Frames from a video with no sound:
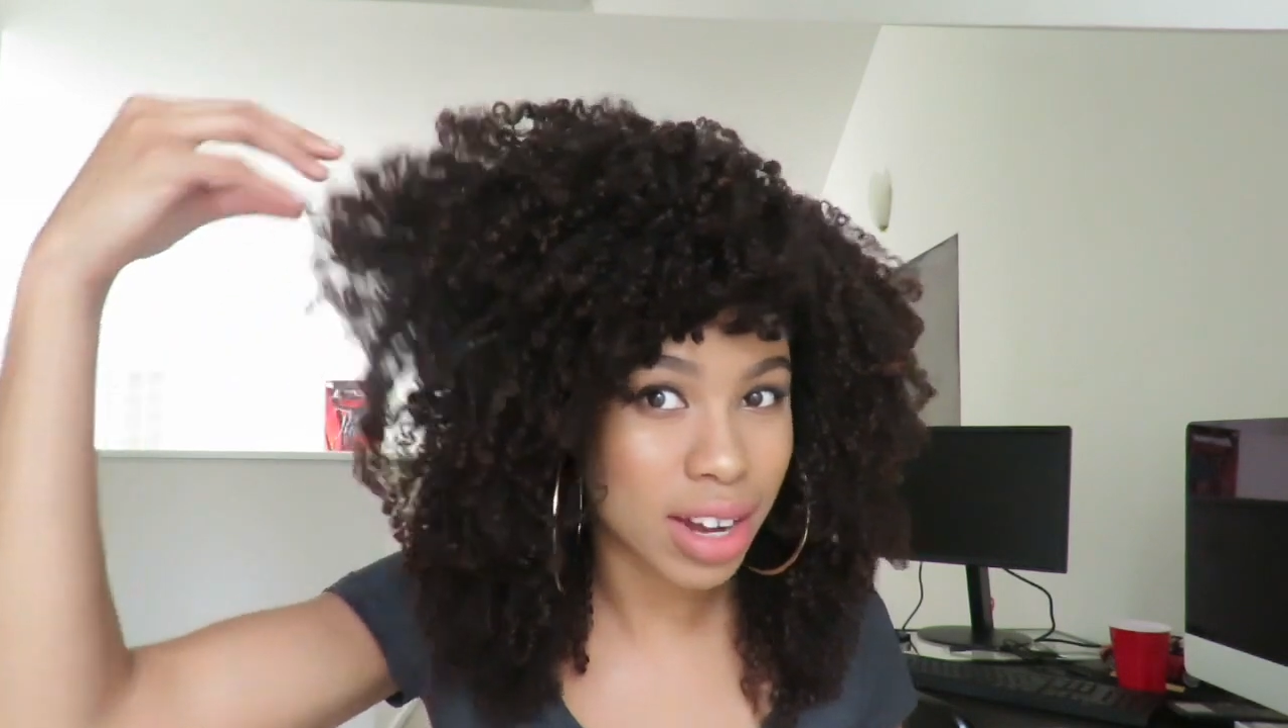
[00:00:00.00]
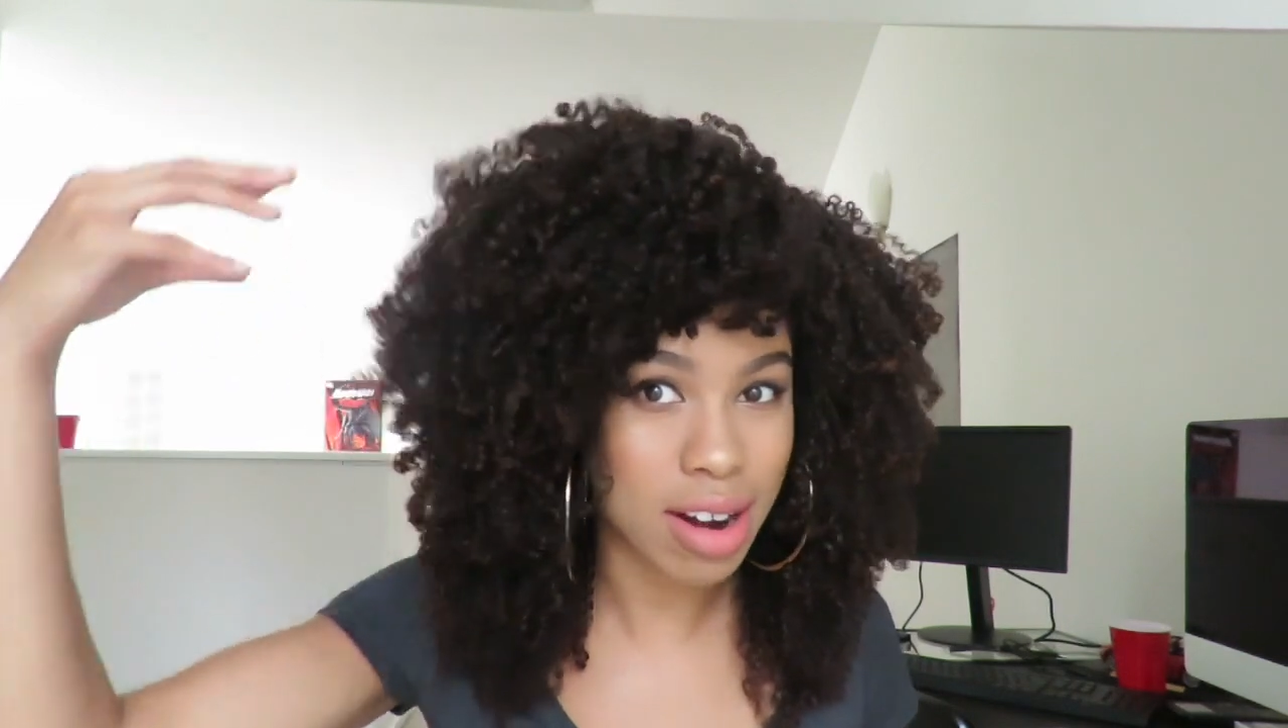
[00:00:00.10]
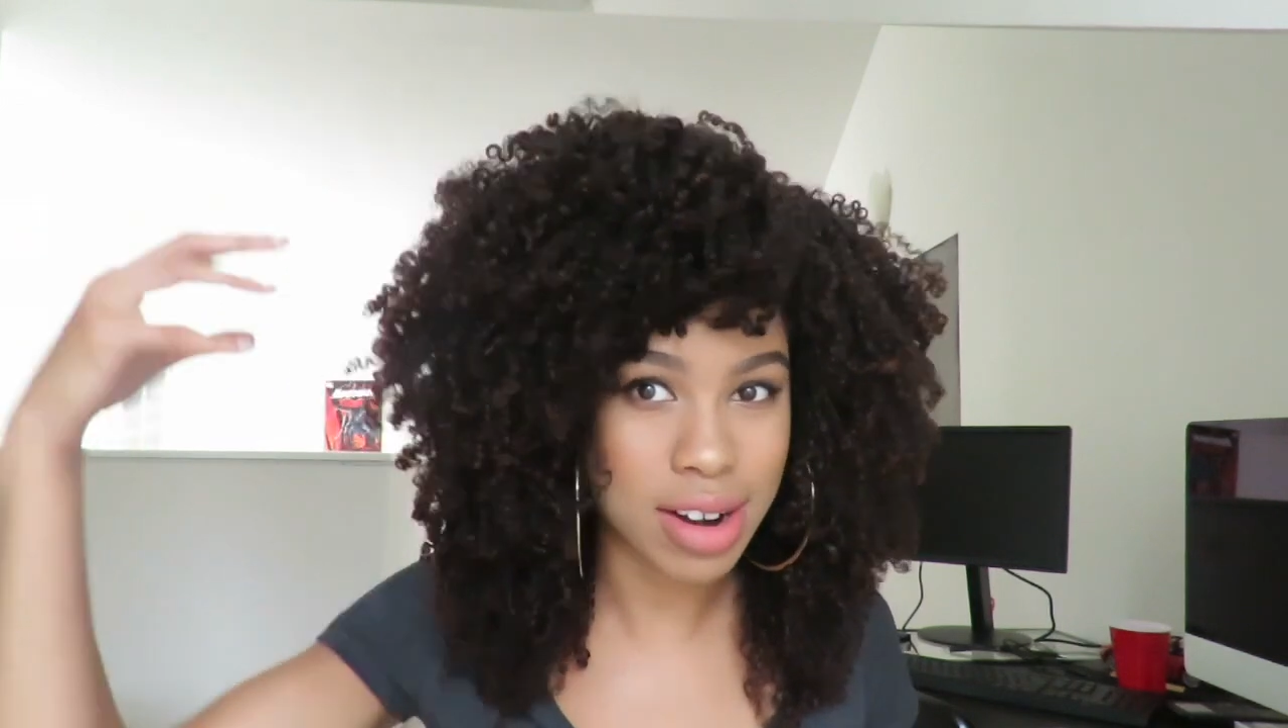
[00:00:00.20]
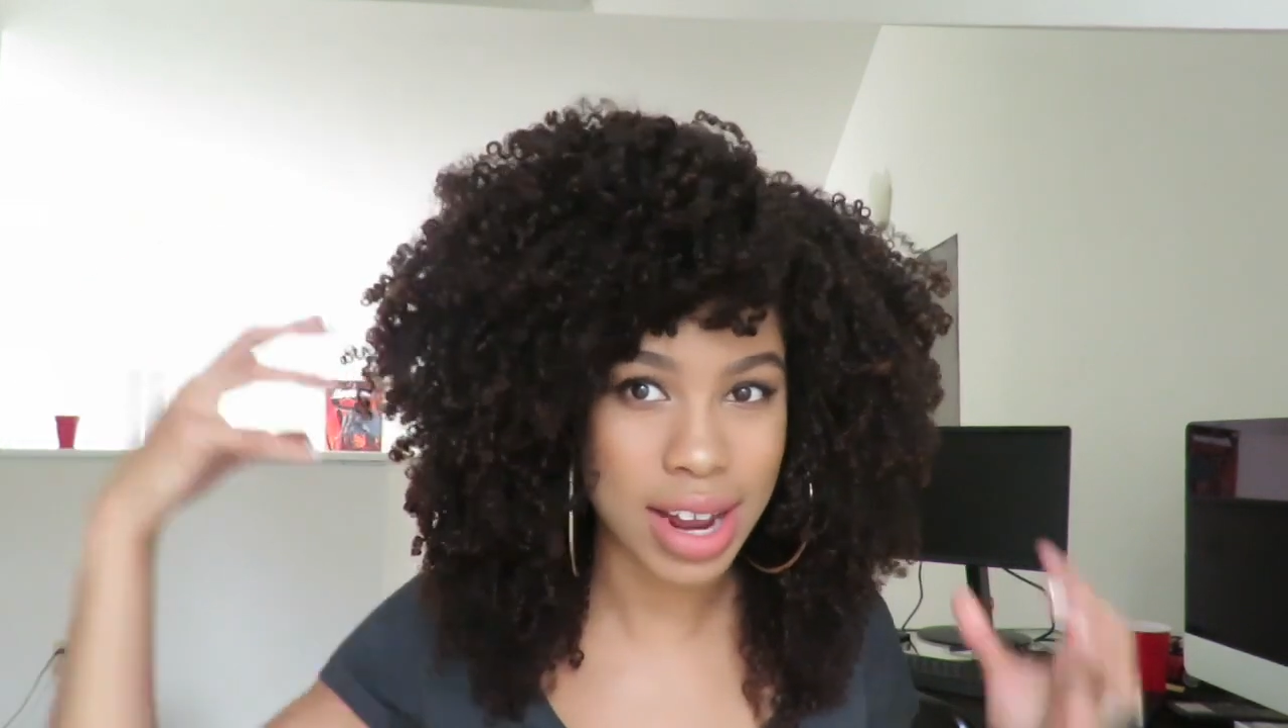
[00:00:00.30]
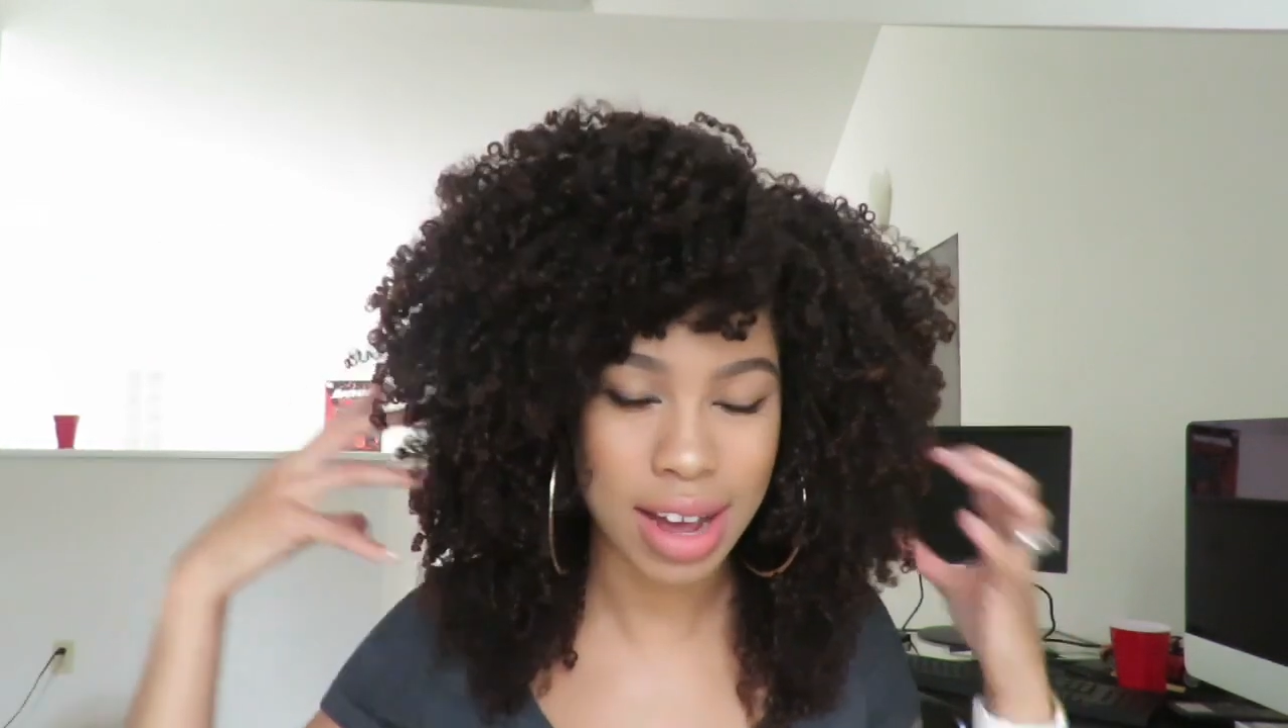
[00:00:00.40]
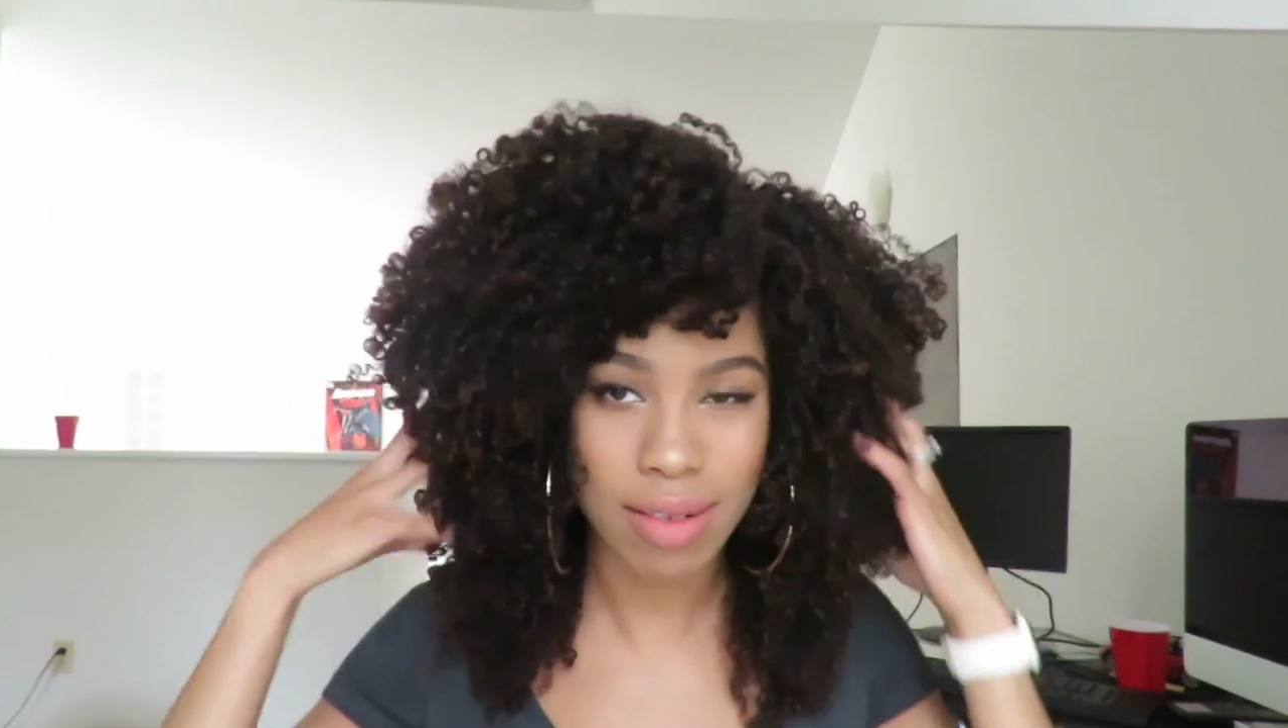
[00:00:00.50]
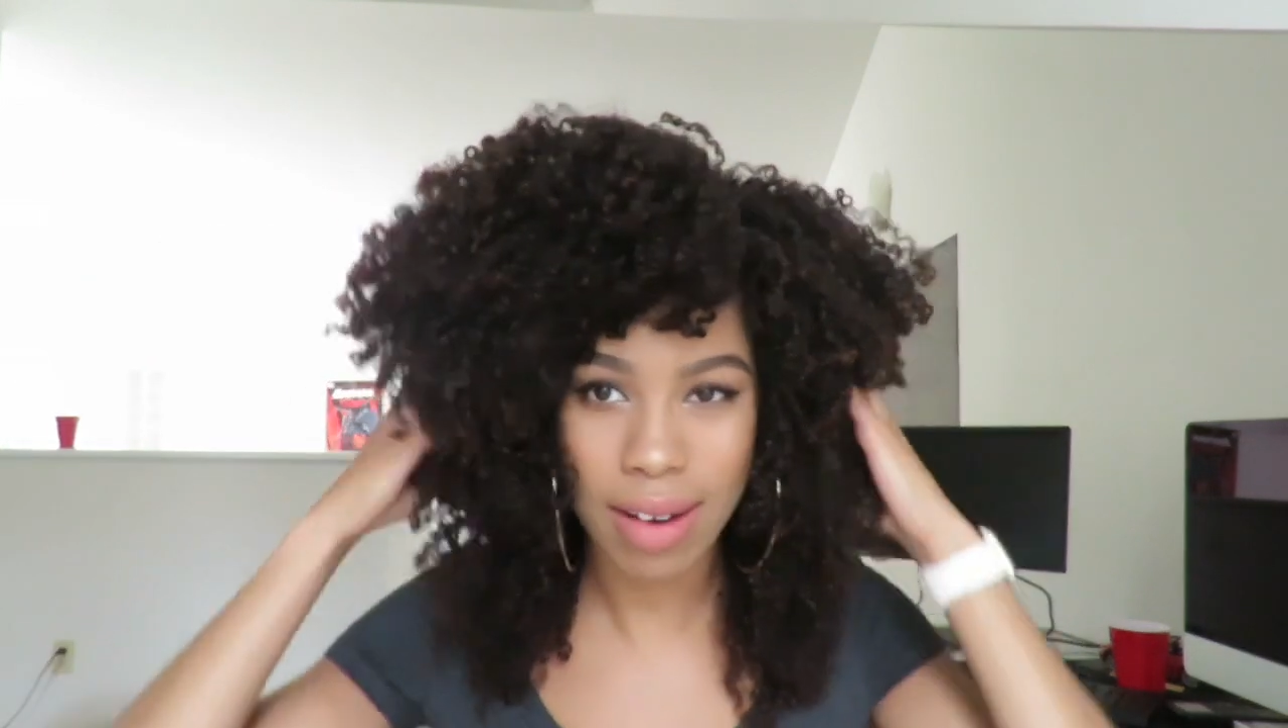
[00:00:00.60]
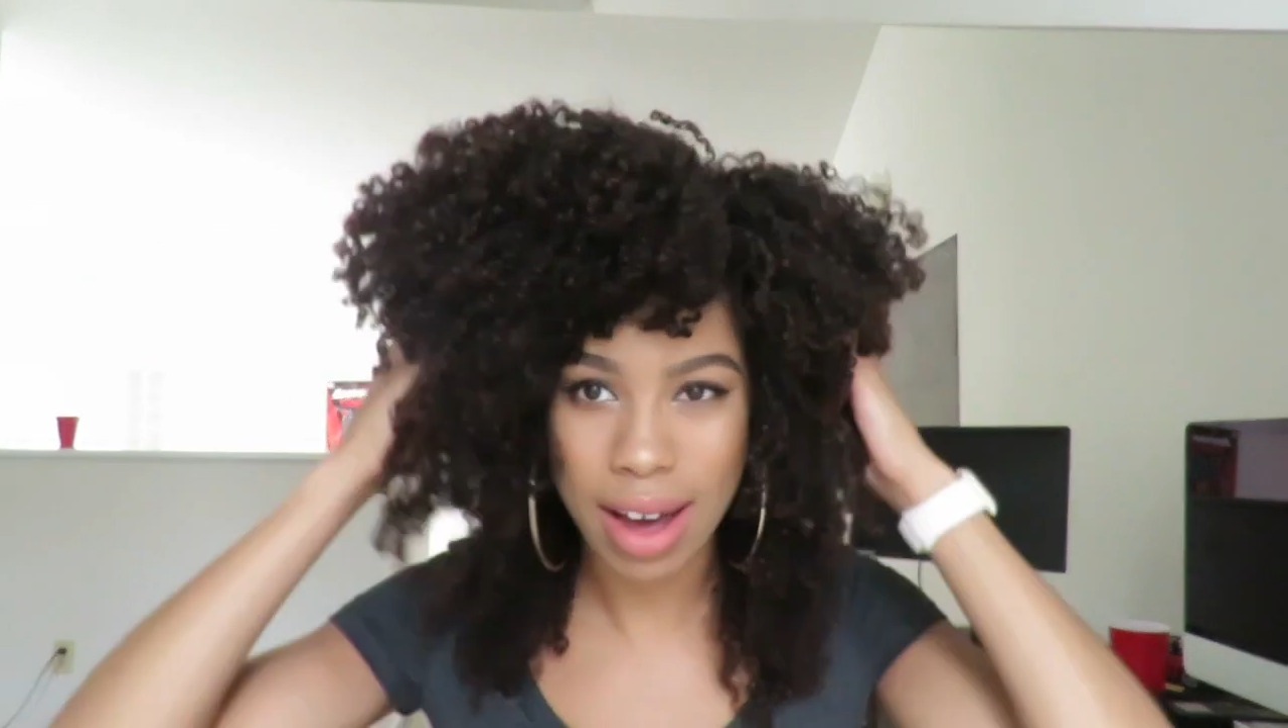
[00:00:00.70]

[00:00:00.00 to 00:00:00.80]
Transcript: turned out,